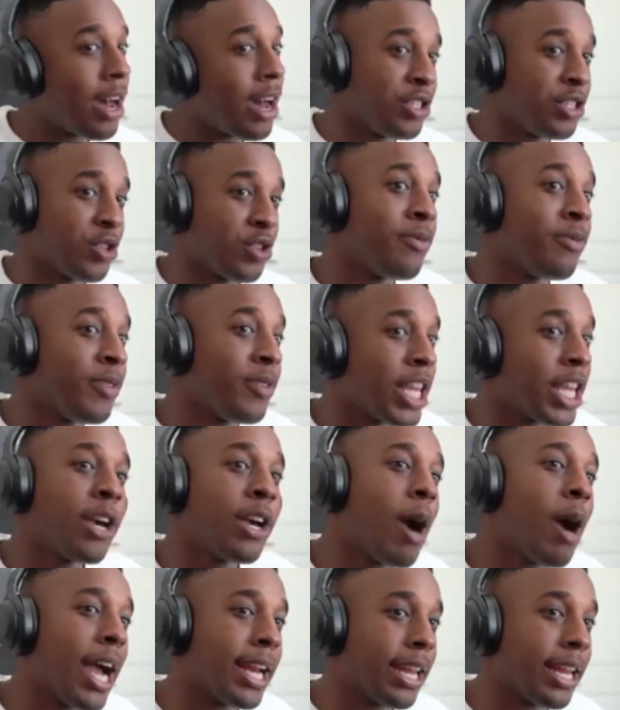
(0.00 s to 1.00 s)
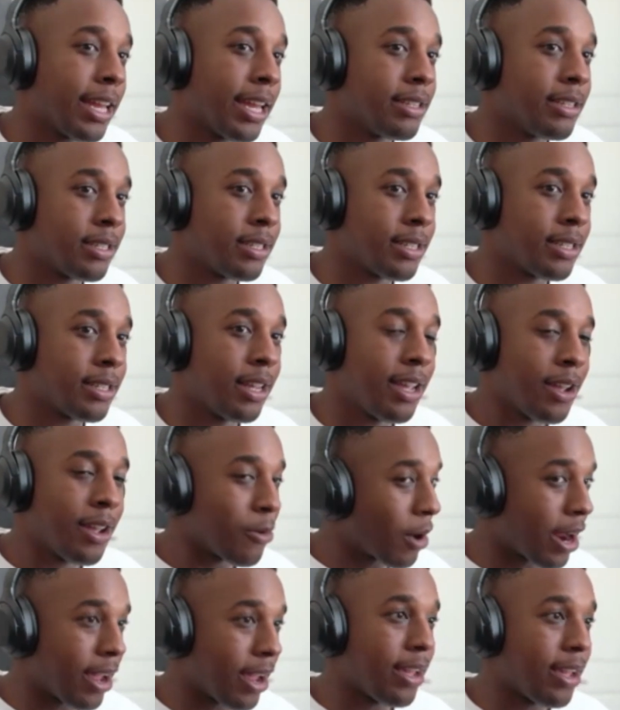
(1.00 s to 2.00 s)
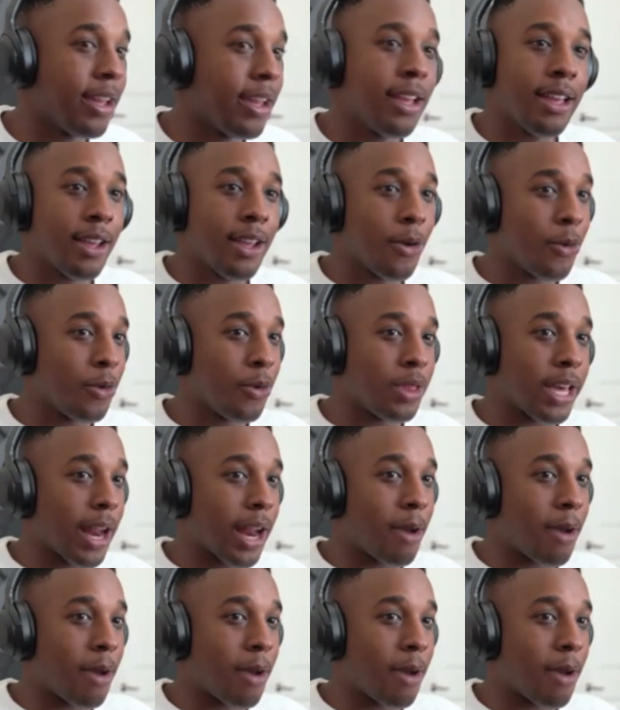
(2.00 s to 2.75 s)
like 100 video ideas, right?